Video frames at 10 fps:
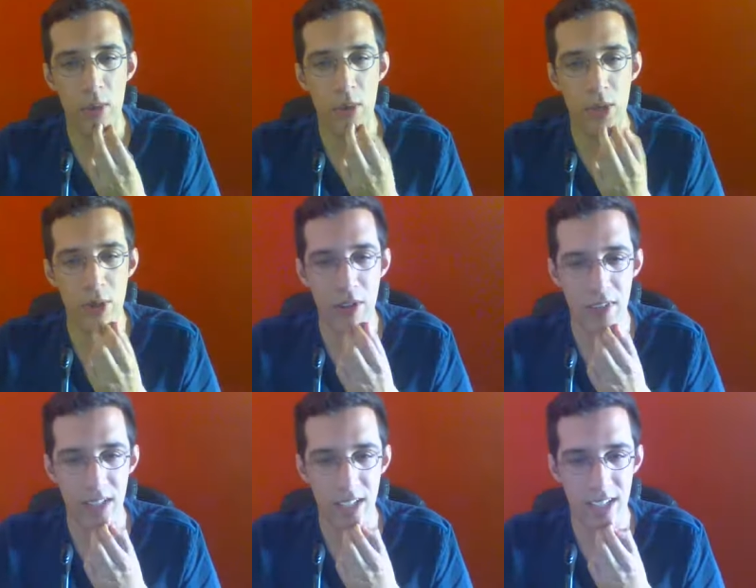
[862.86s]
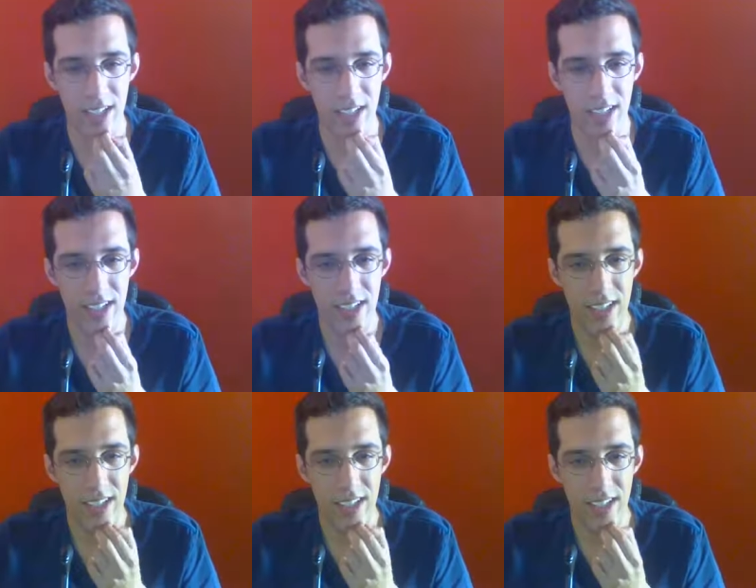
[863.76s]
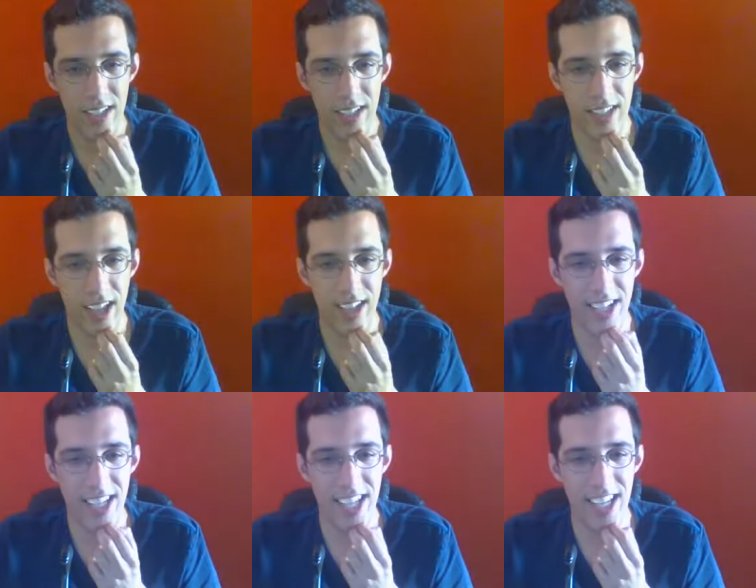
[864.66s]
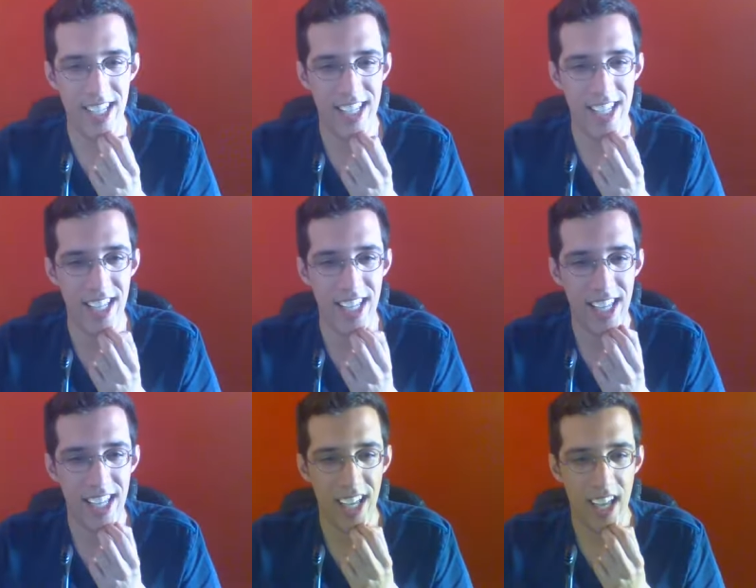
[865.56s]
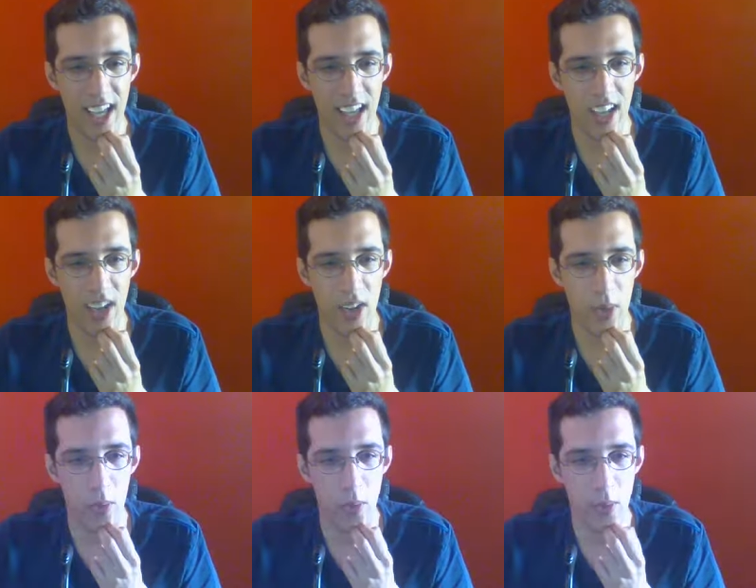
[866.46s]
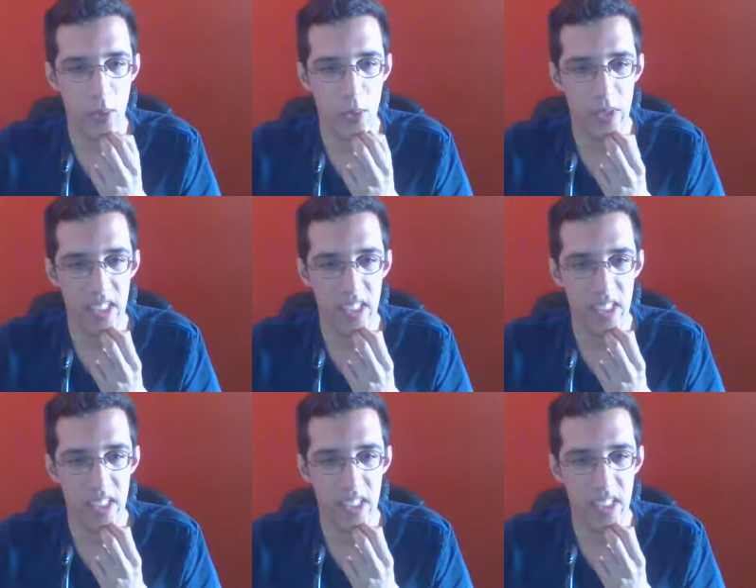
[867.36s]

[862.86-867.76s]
were you even listening? Sanji is... Oh...